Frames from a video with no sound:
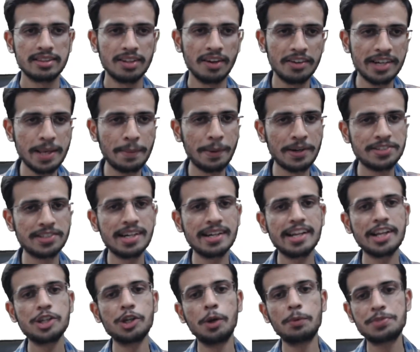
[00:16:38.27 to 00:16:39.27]

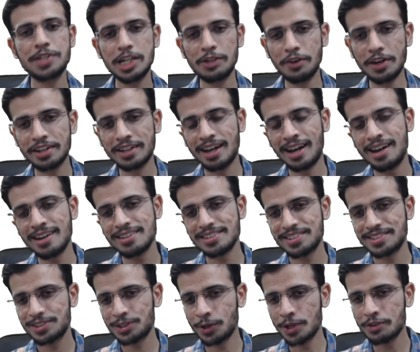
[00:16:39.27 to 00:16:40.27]
30% of silver cars,
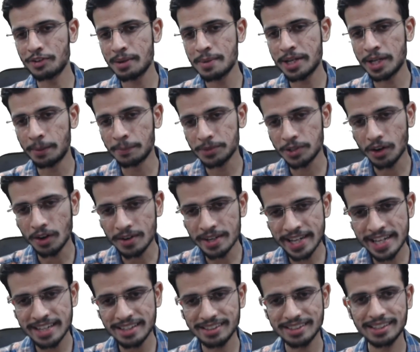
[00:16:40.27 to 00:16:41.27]
so it will become
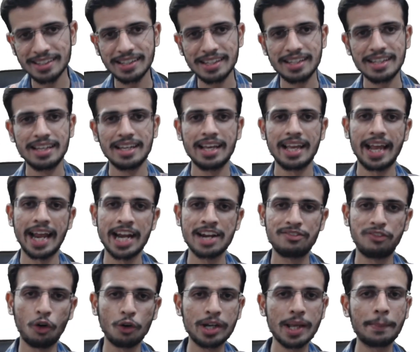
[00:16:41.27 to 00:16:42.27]
30, and
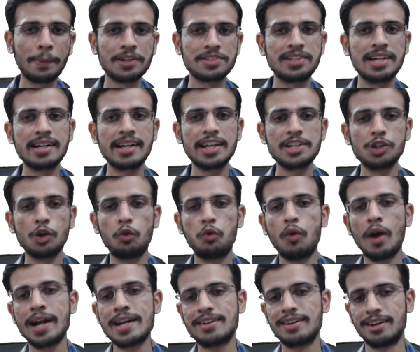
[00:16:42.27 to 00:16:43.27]
40% of
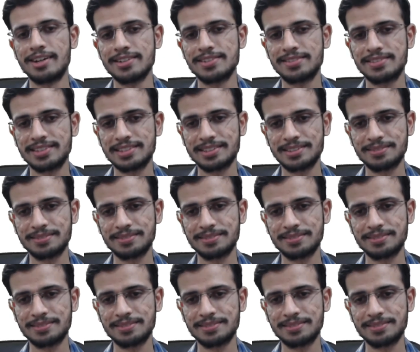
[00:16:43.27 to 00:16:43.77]
white cars,